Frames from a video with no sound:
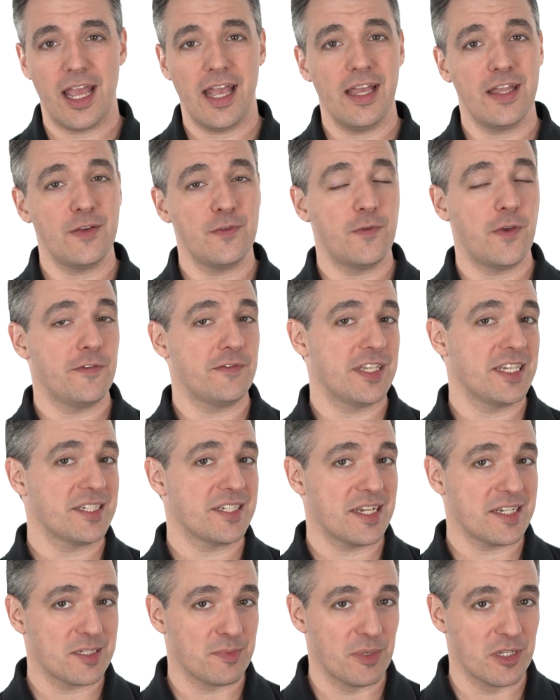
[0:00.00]
and
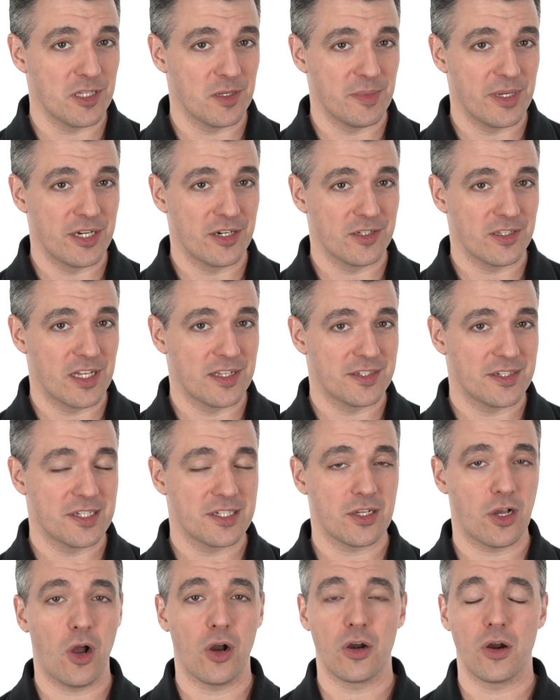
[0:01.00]
56mm
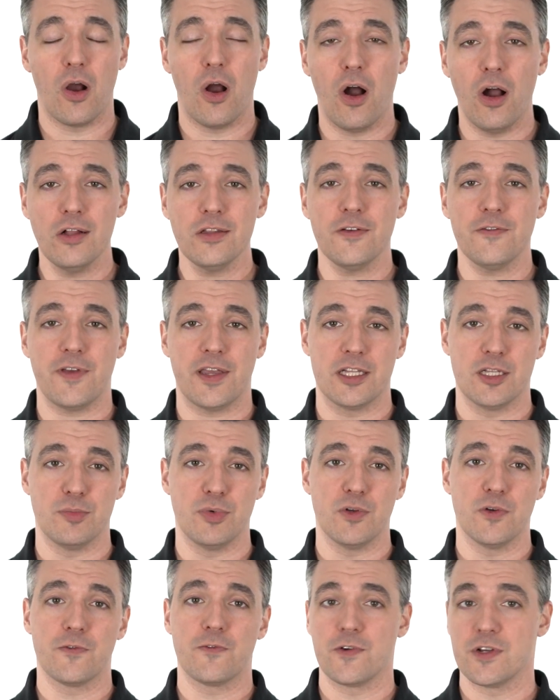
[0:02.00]
lenses are all
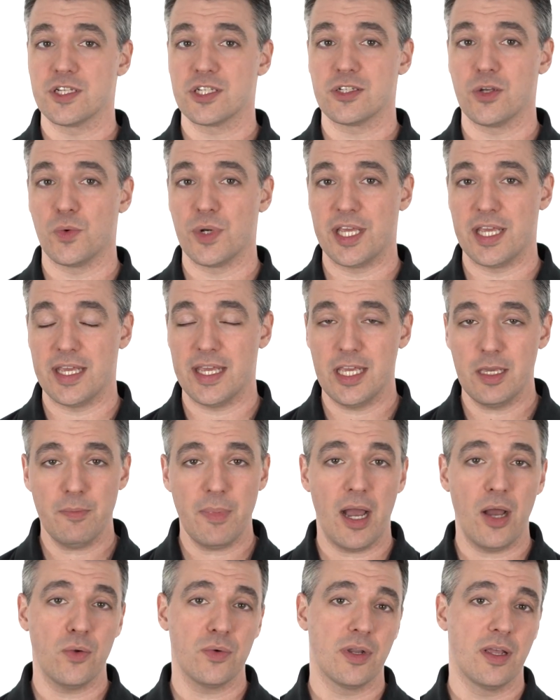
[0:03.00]
available for Sony
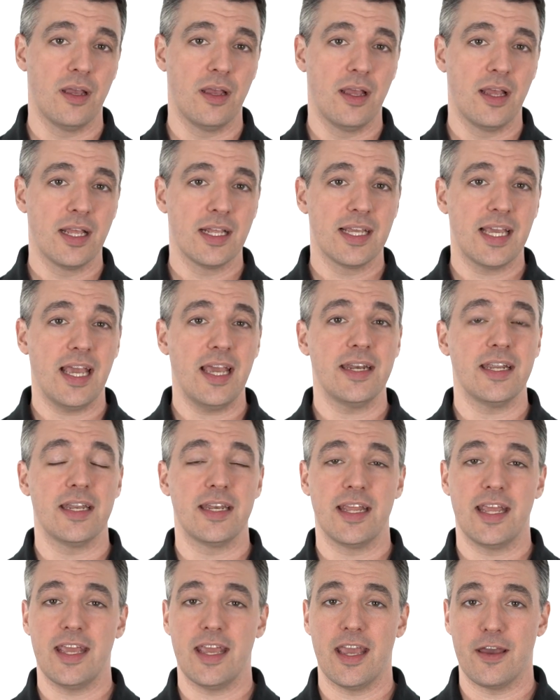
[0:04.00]
E-mount,
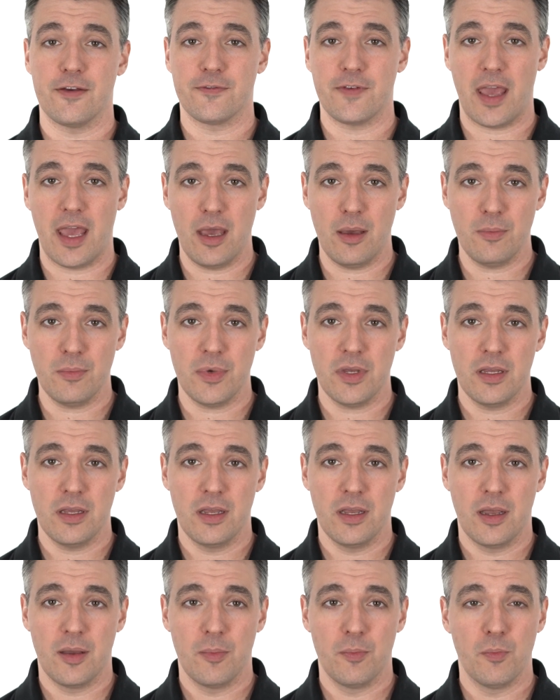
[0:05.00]
Canon EF-M,
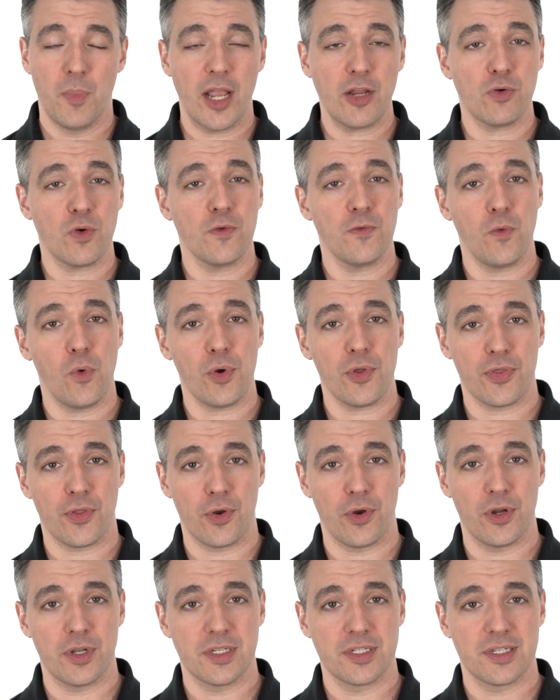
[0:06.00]
Micro Four
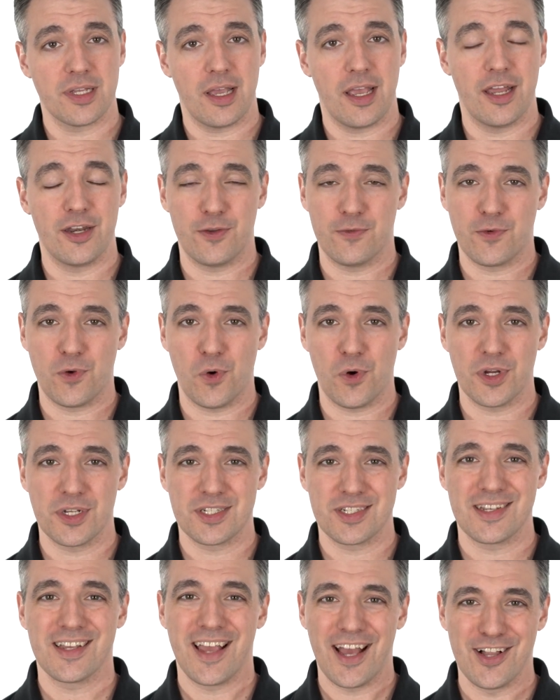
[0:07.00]
Thirds, and of
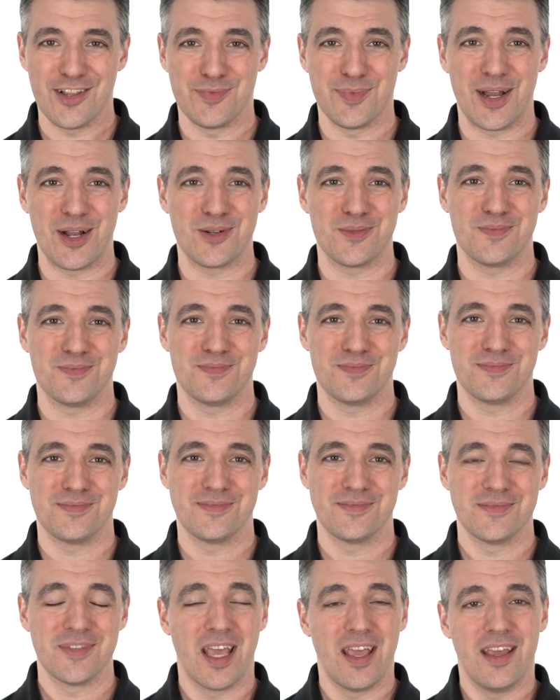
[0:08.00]
course, L-mount.
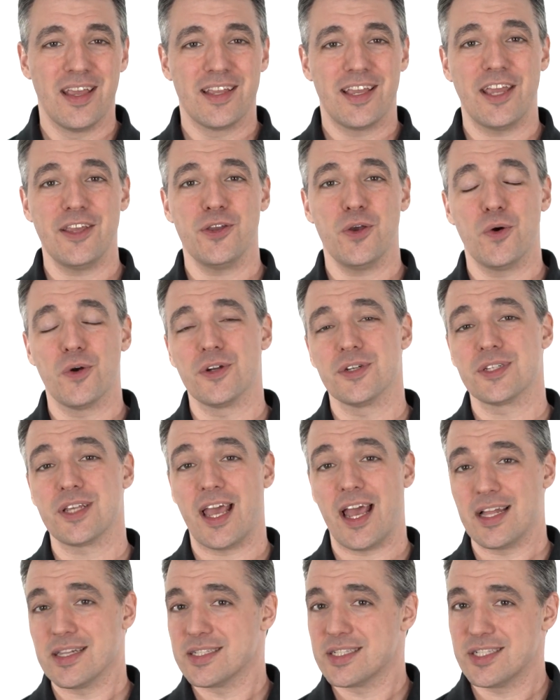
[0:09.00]
Get yours
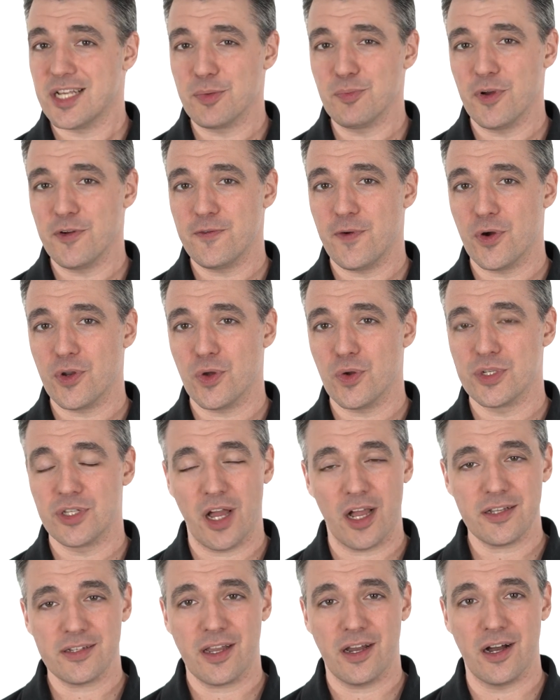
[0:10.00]
at
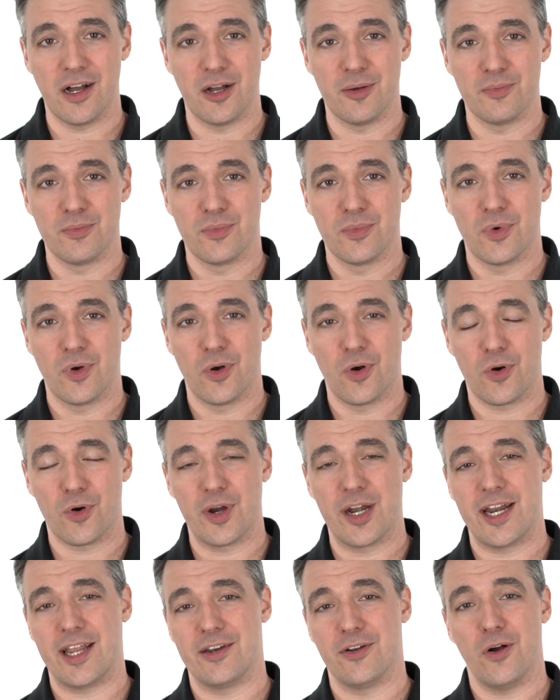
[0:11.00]
sigmaphoto.com or
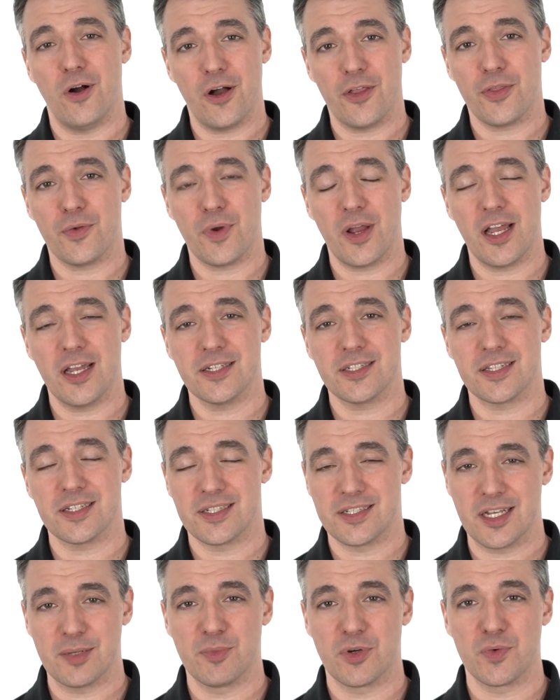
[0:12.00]
at an authorized
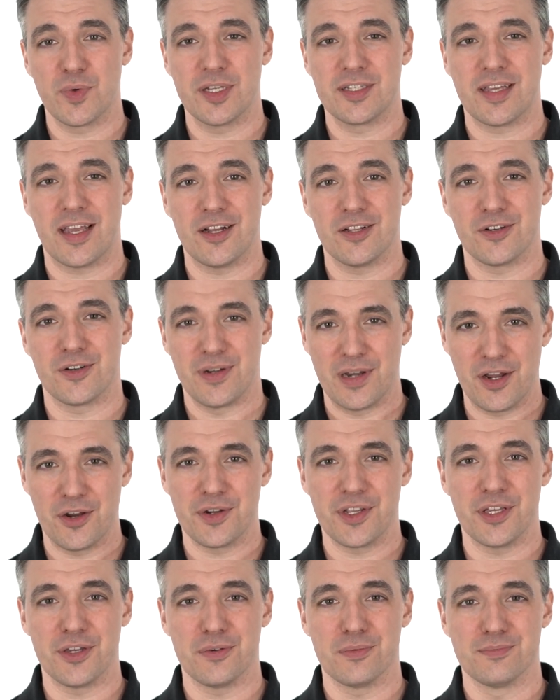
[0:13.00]
Sigma retailer near
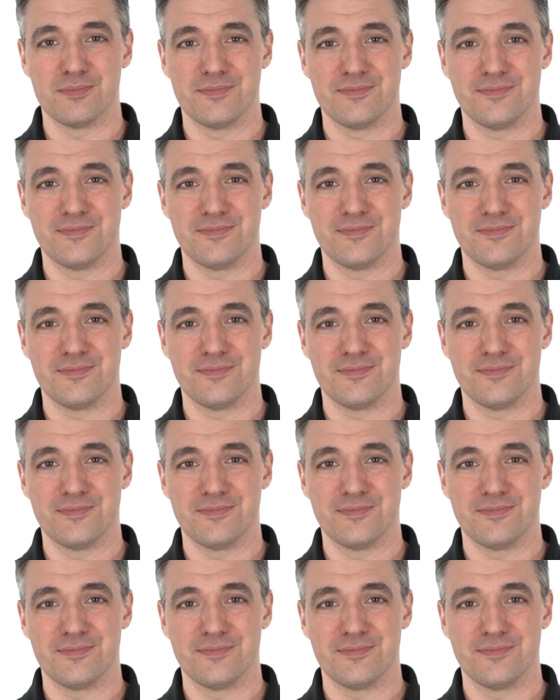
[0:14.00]
you.